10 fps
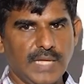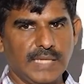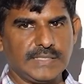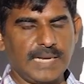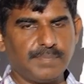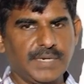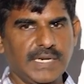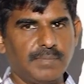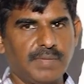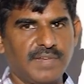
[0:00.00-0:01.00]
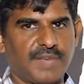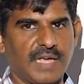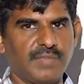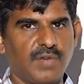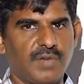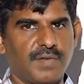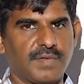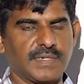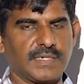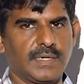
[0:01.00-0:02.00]
chapter number 5 of
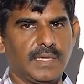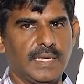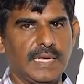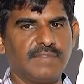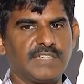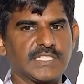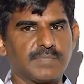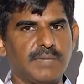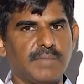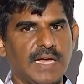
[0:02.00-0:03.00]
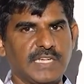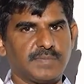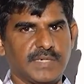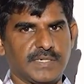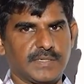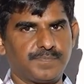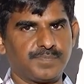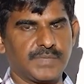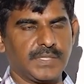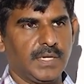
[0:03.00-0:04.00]
our investment management.
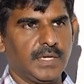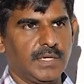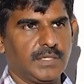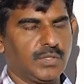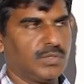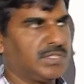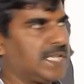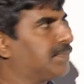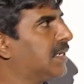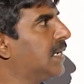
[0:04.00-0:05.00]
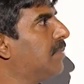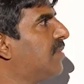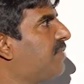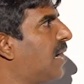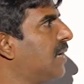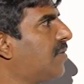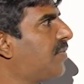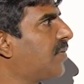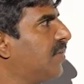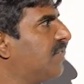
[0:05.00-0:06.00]
So chapter number 5
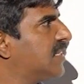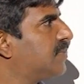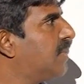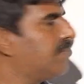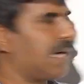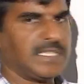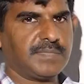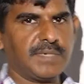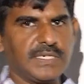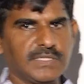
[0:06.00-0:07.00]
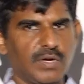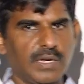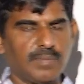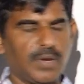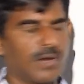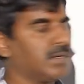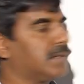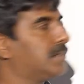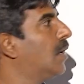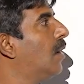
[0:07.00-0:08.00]
of our investment management is all about
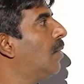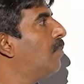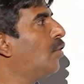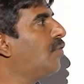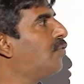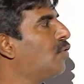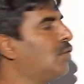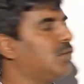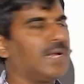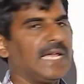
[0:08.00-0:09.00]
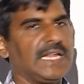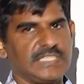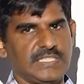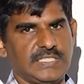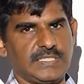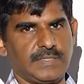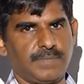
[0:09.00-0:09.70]
portfolio analysis.